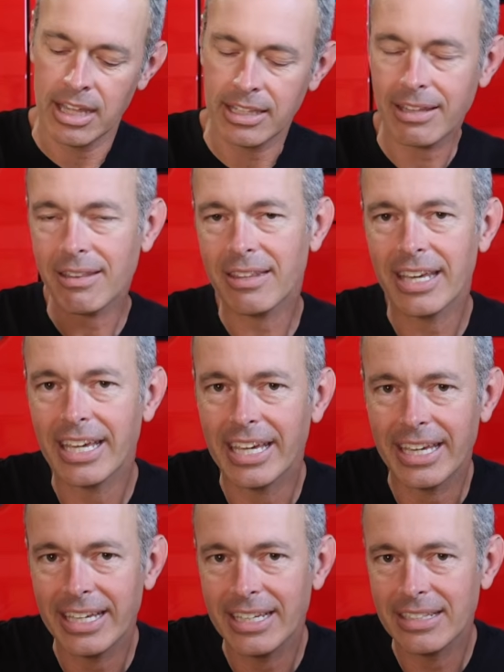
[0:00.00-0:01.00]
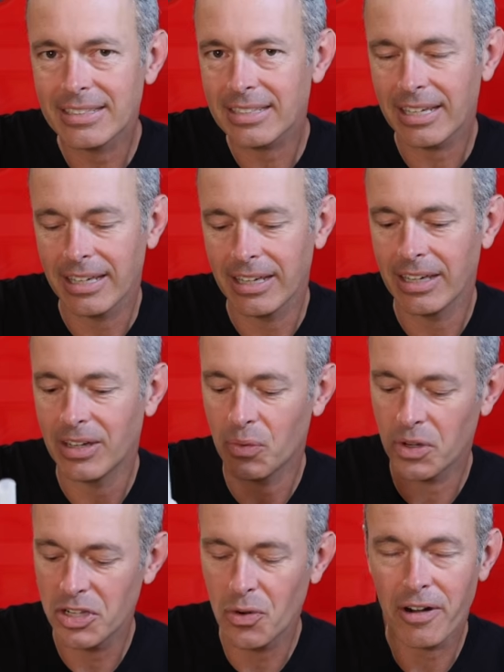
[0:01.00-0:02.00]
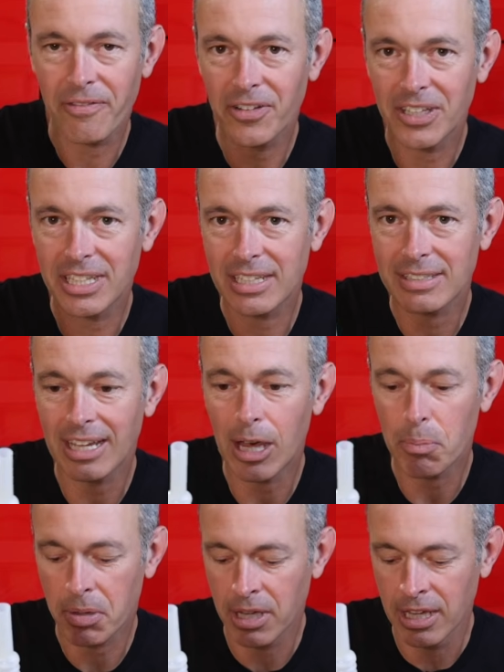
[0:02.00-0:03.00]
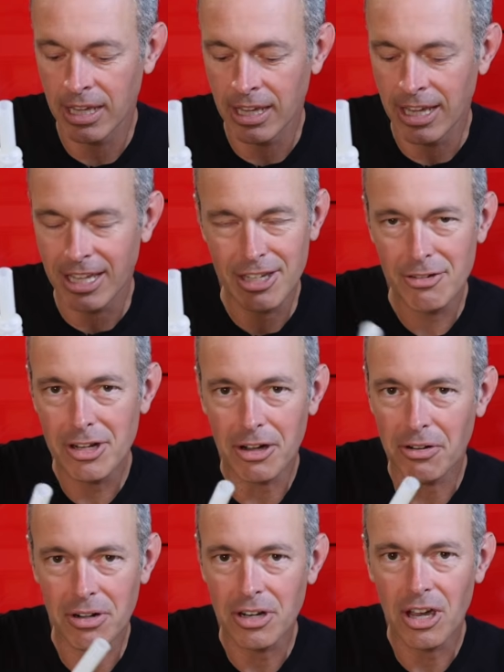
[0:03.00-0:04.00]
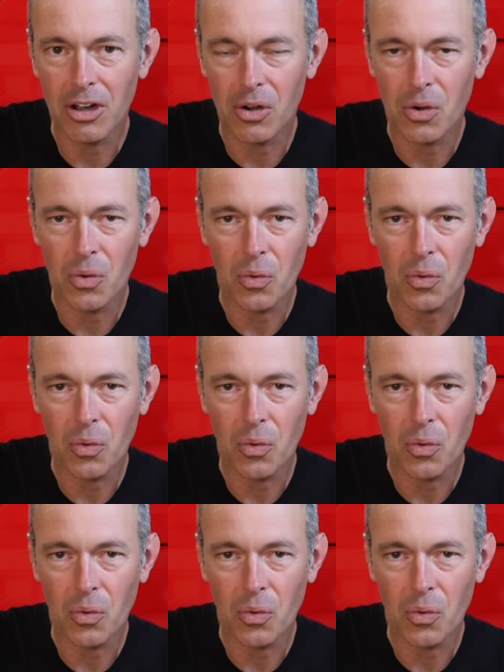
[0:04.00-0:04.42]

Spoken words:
The other thing is, when you are filling this up, you don't know